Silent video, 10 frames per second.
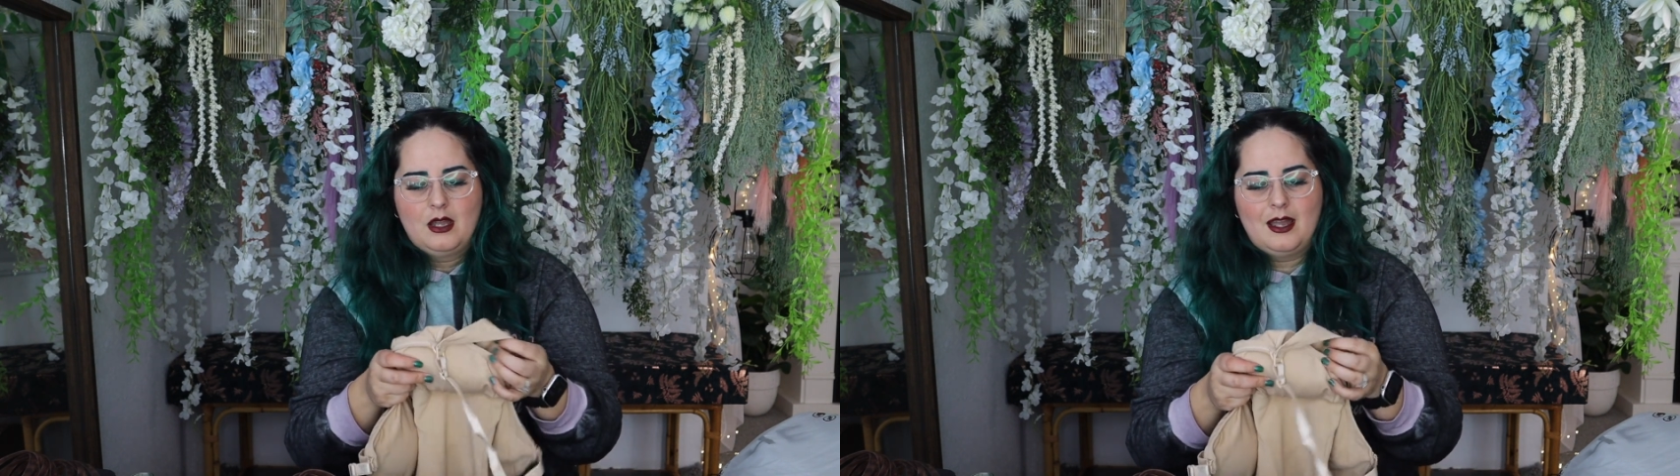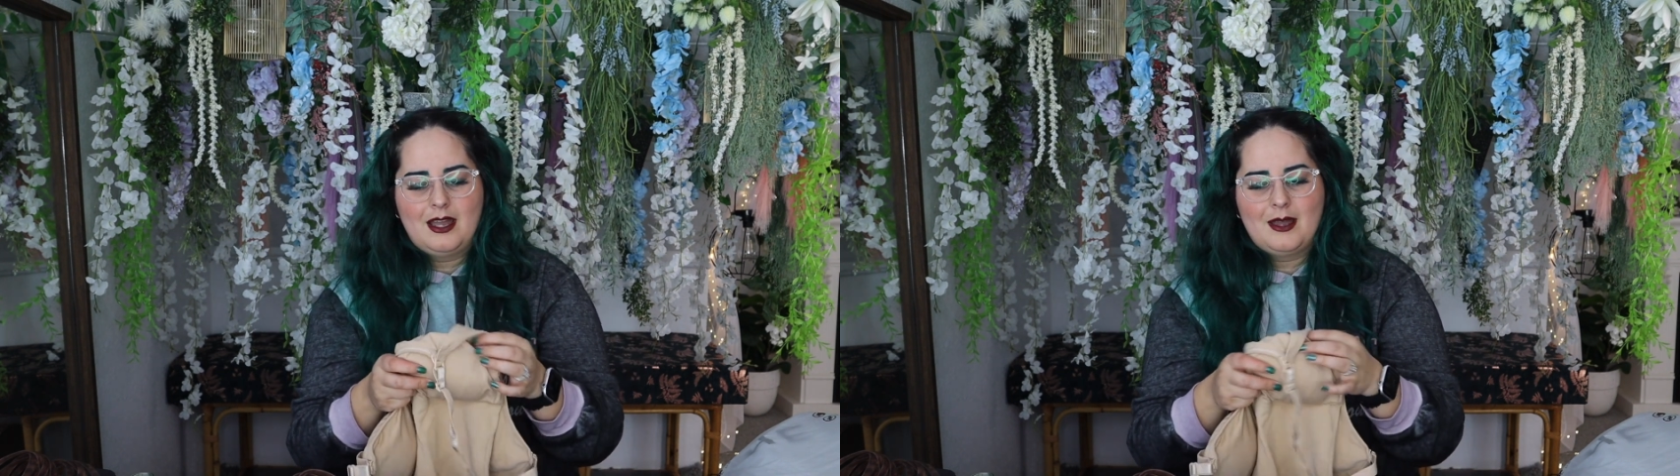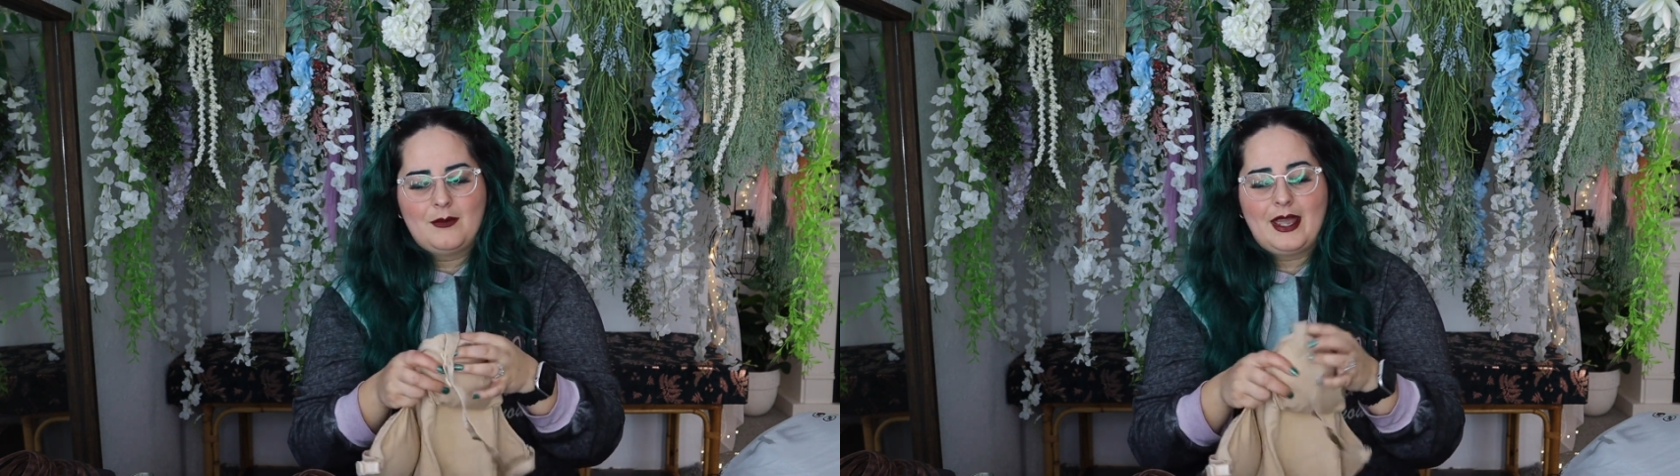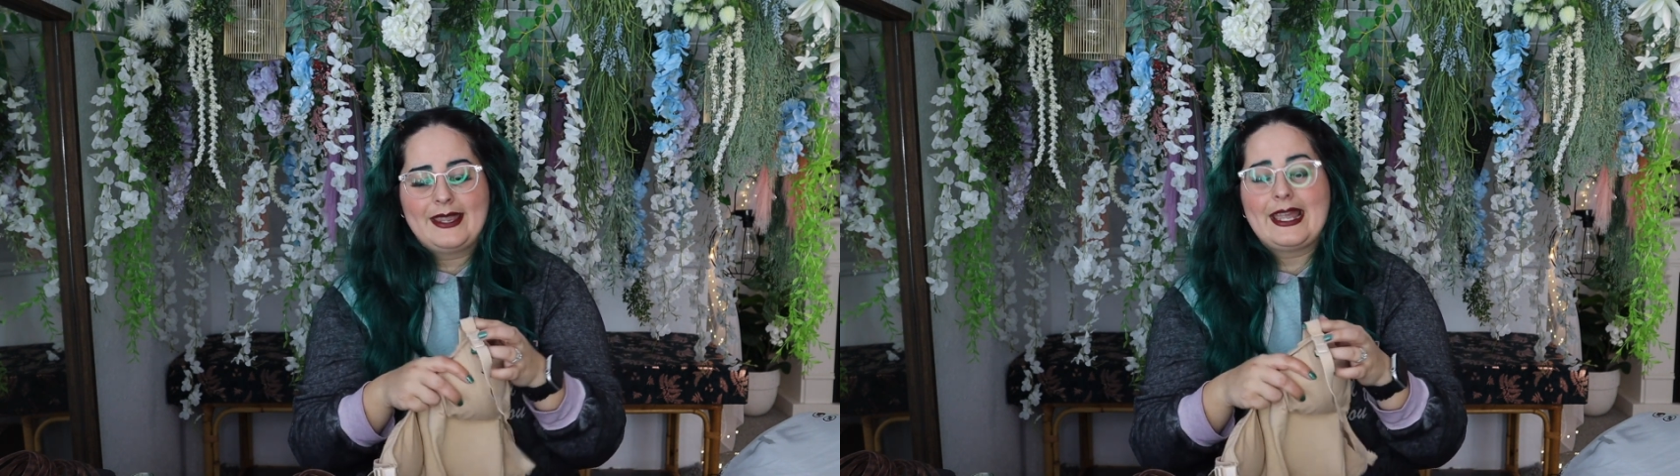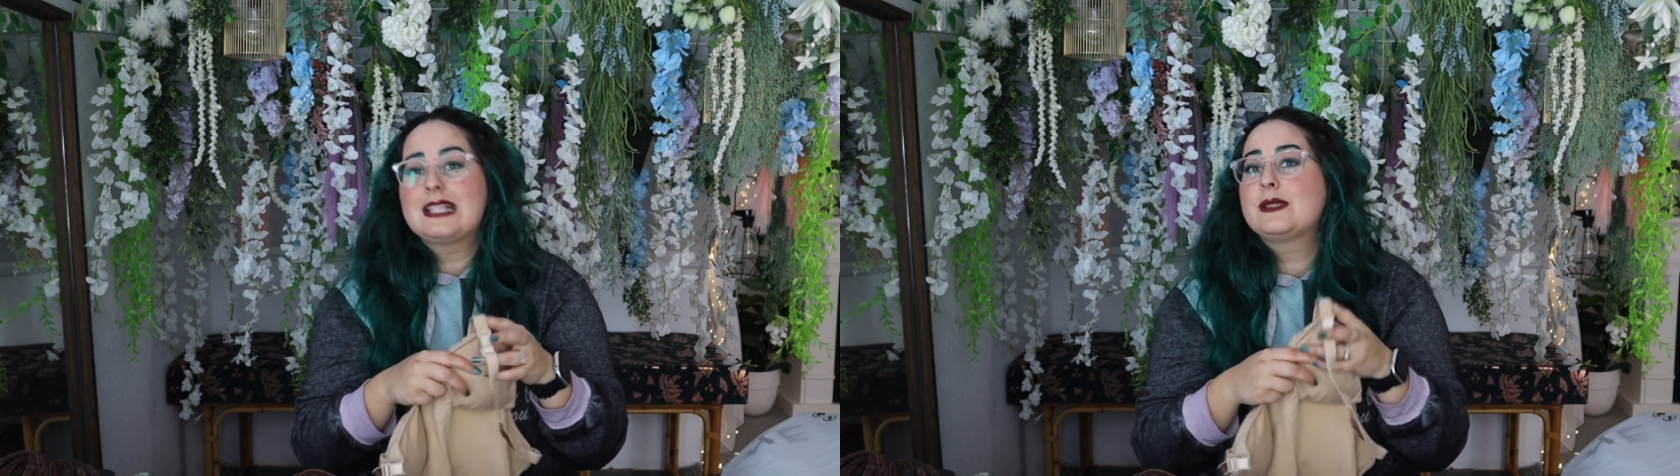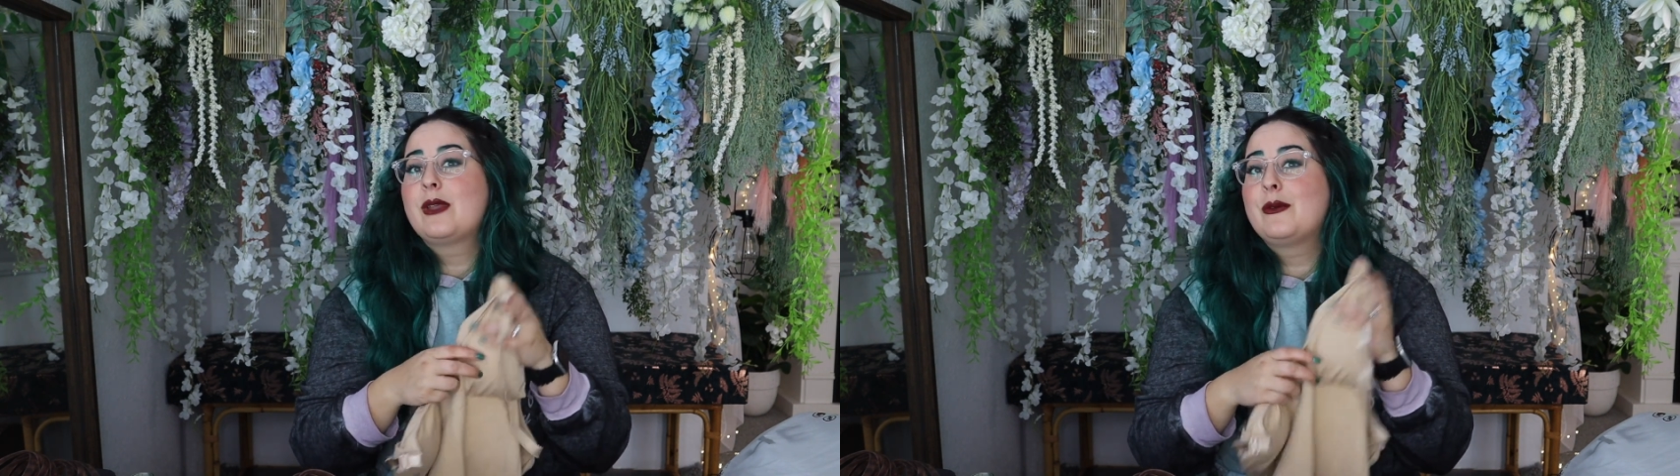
Um, I guess